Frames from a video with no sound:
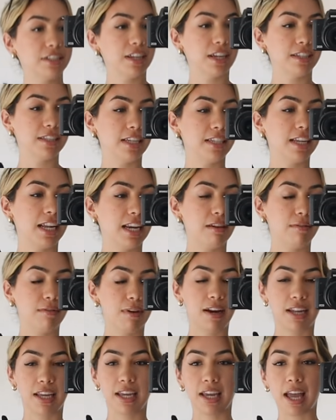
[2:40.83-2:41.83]
Got done getting
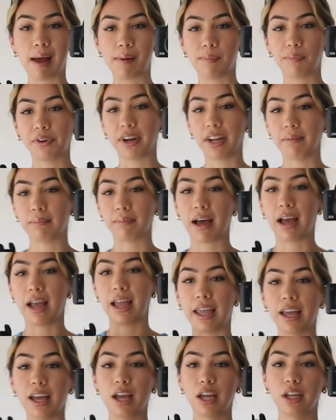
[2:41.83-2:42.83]
ready. I'm wearing
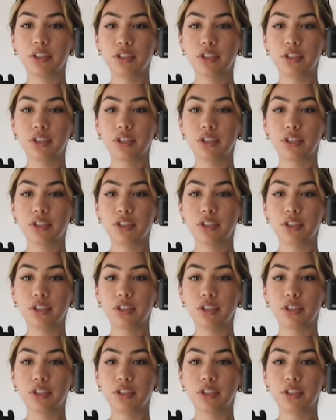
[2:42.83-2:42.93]
my